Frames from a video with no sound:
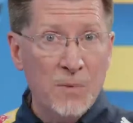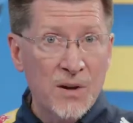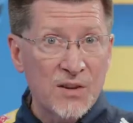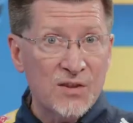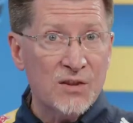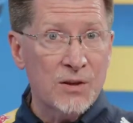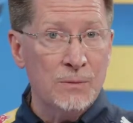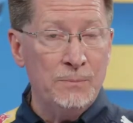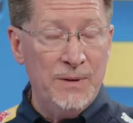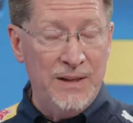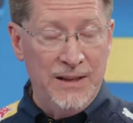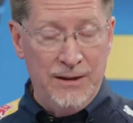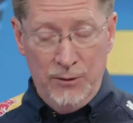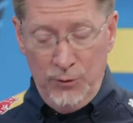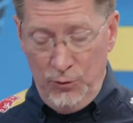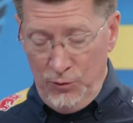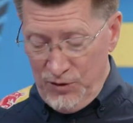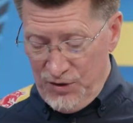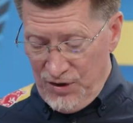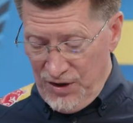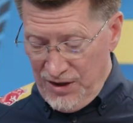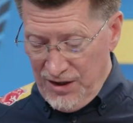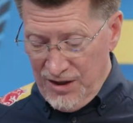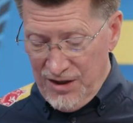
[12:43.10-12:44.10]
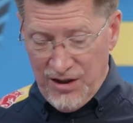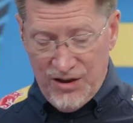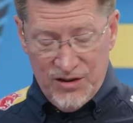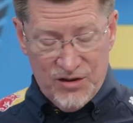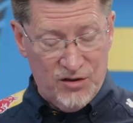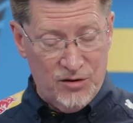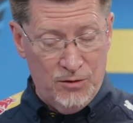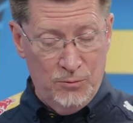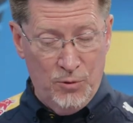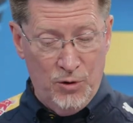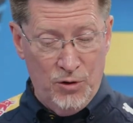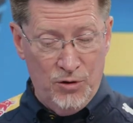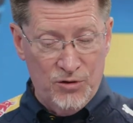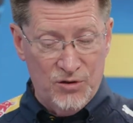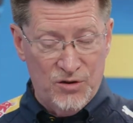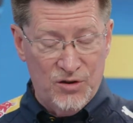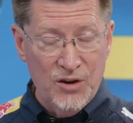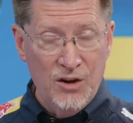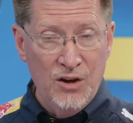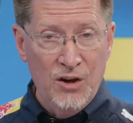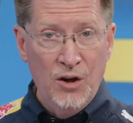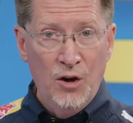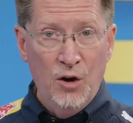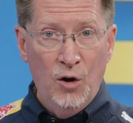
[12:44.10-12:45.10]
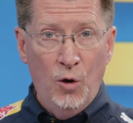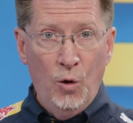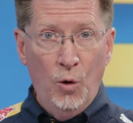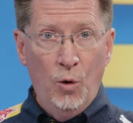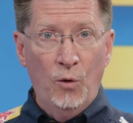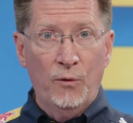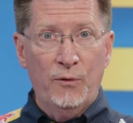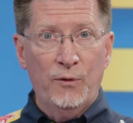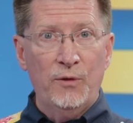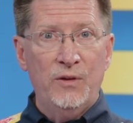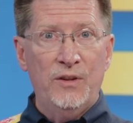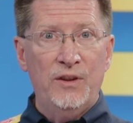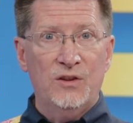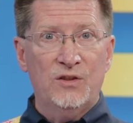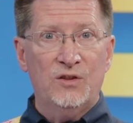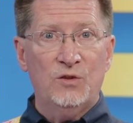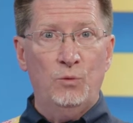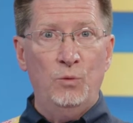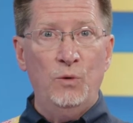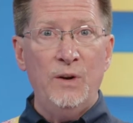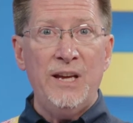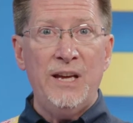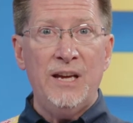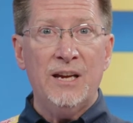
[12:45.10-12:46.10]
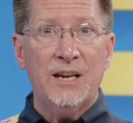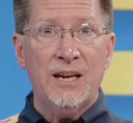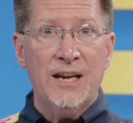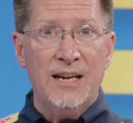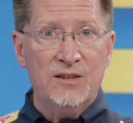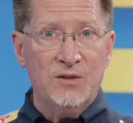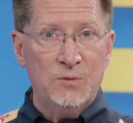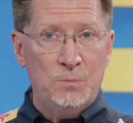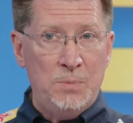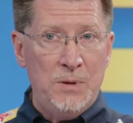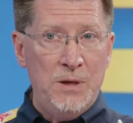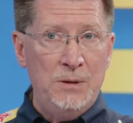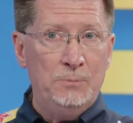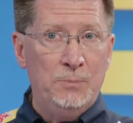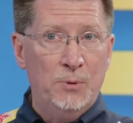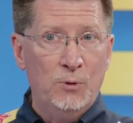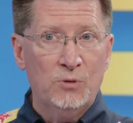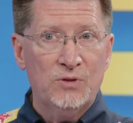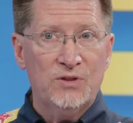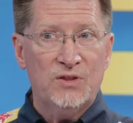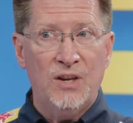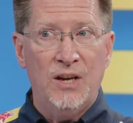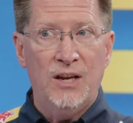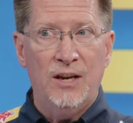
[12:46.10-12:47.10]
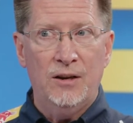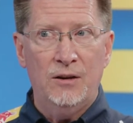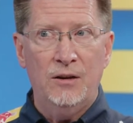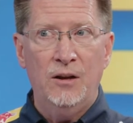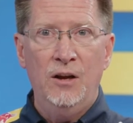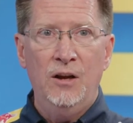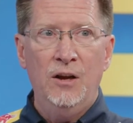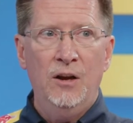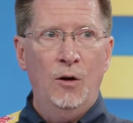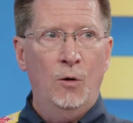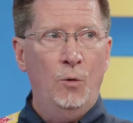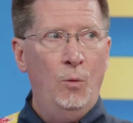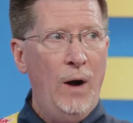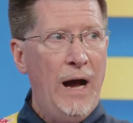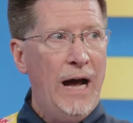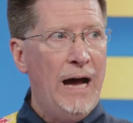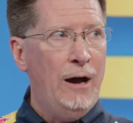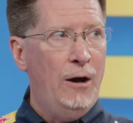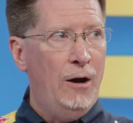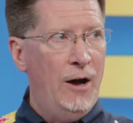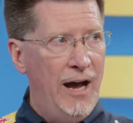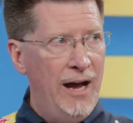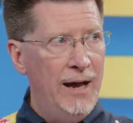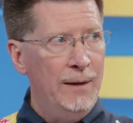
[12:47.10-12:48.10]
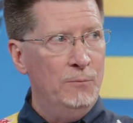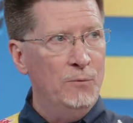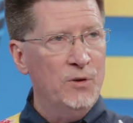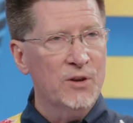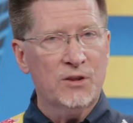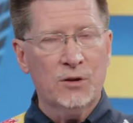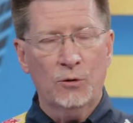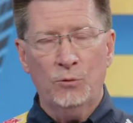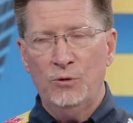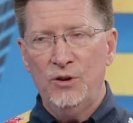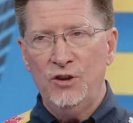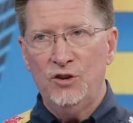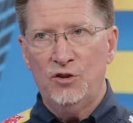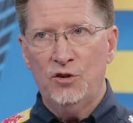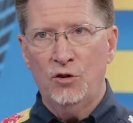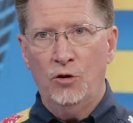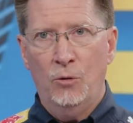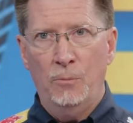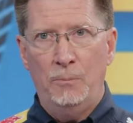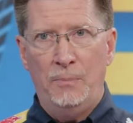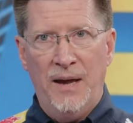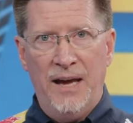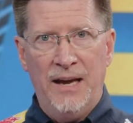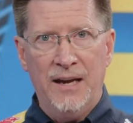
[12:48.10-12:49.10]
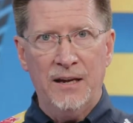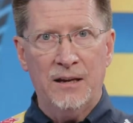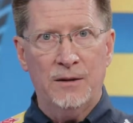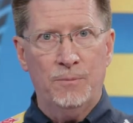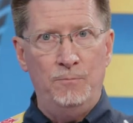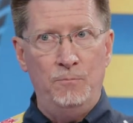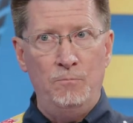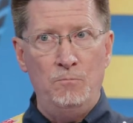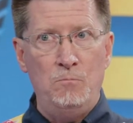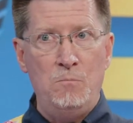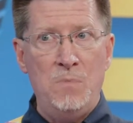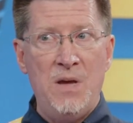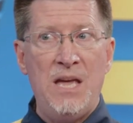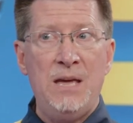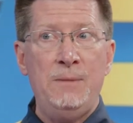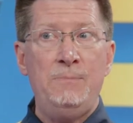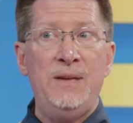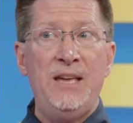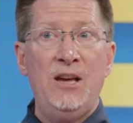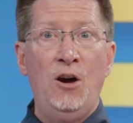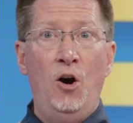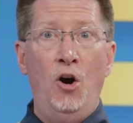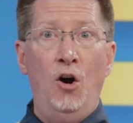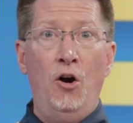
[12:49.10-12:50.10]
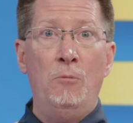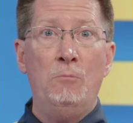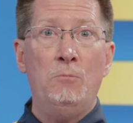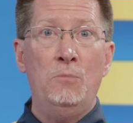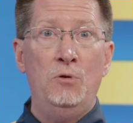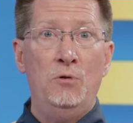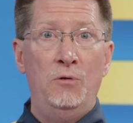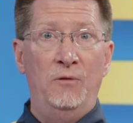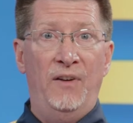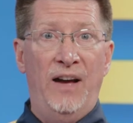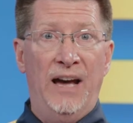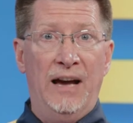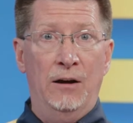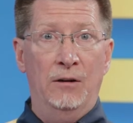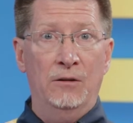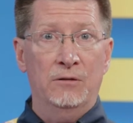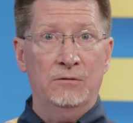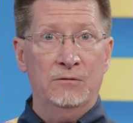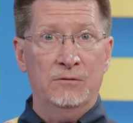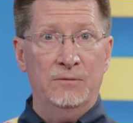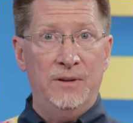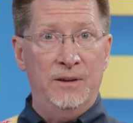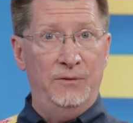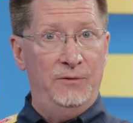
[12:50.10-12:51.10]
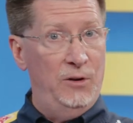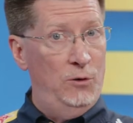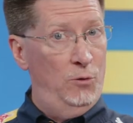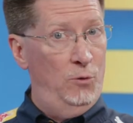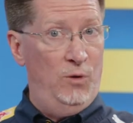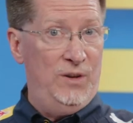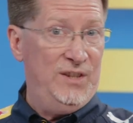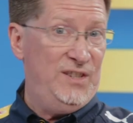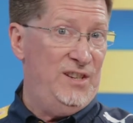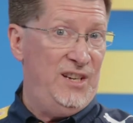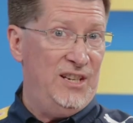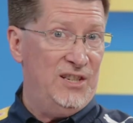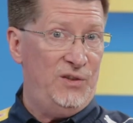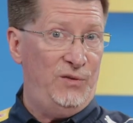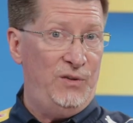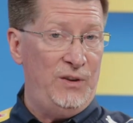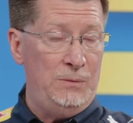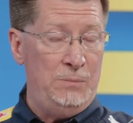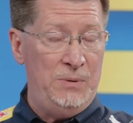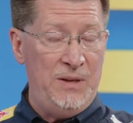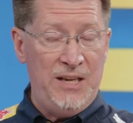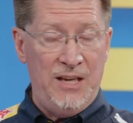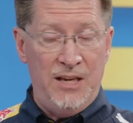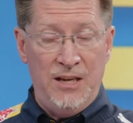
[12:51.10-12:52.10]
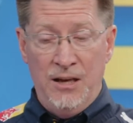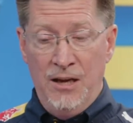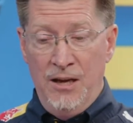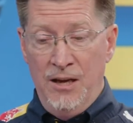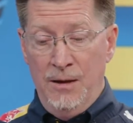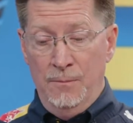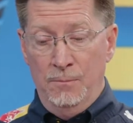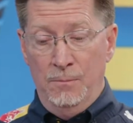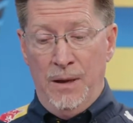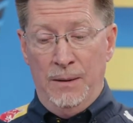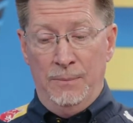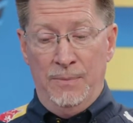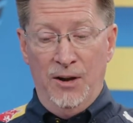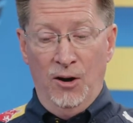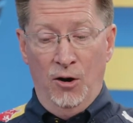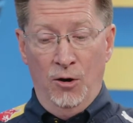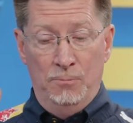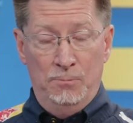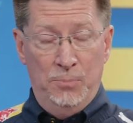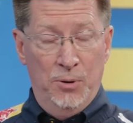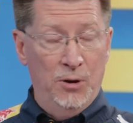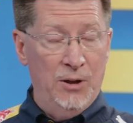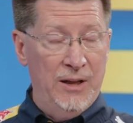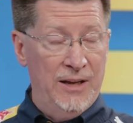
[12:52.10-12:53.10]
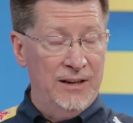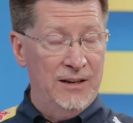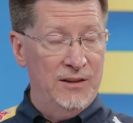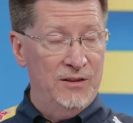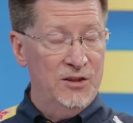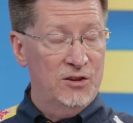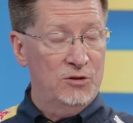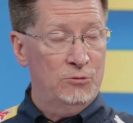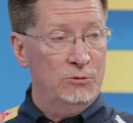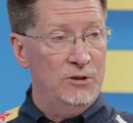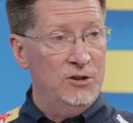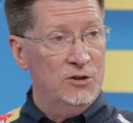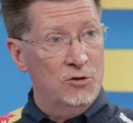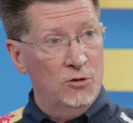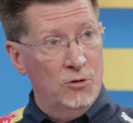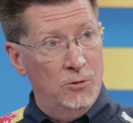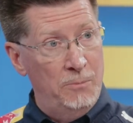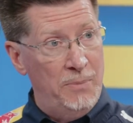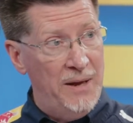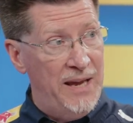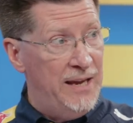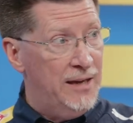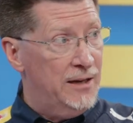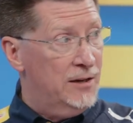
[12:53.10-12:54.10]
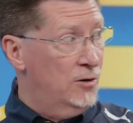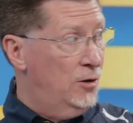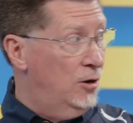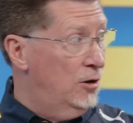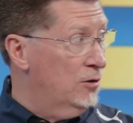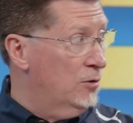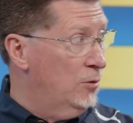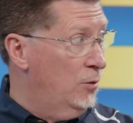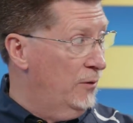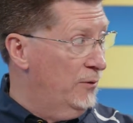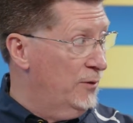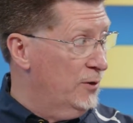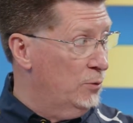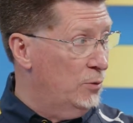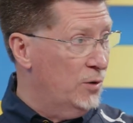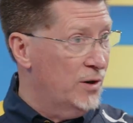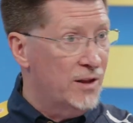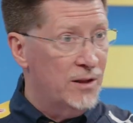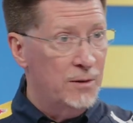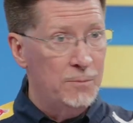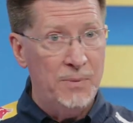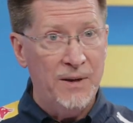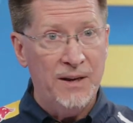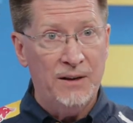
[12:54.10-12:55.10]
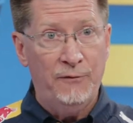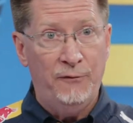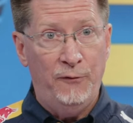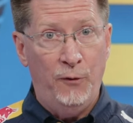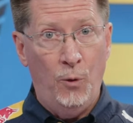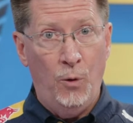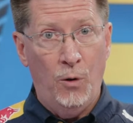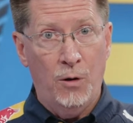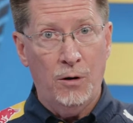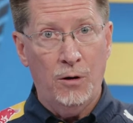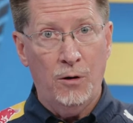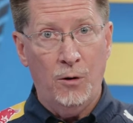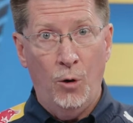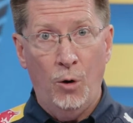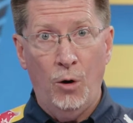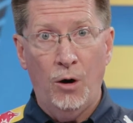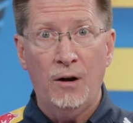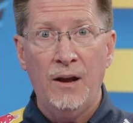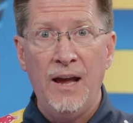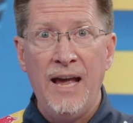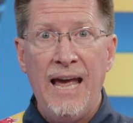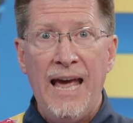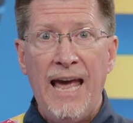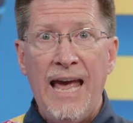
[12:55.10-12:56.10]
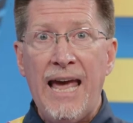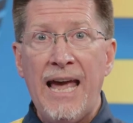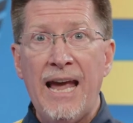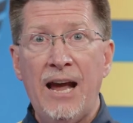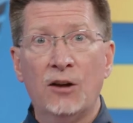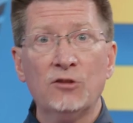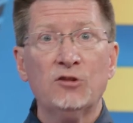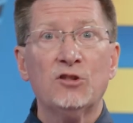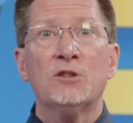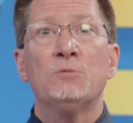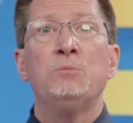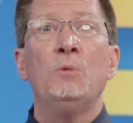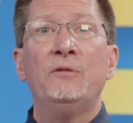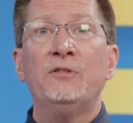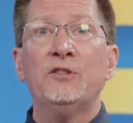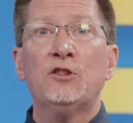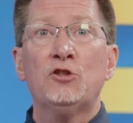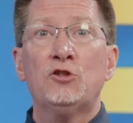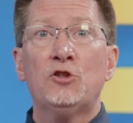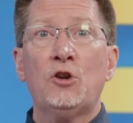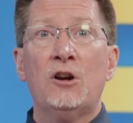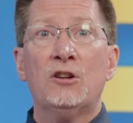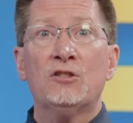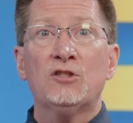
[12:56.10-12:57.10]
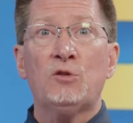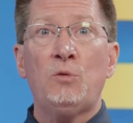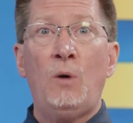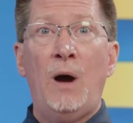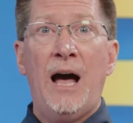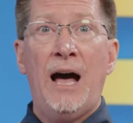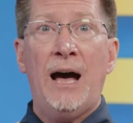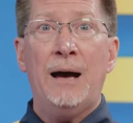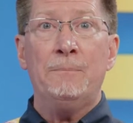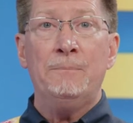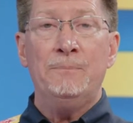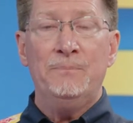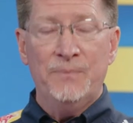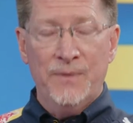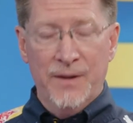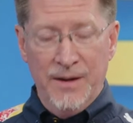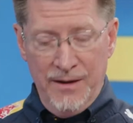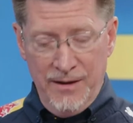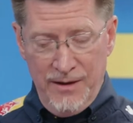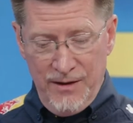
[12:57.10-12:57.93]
must have been losing customers over this week as people said, wow, I'm with a regional bank. Maybe I'll move out, even though it wasn't SVB. Maybe I'll pull out of this regional bank and I'll go over to one of the big four. Or, hey, I'll just move it to Charles Schwab.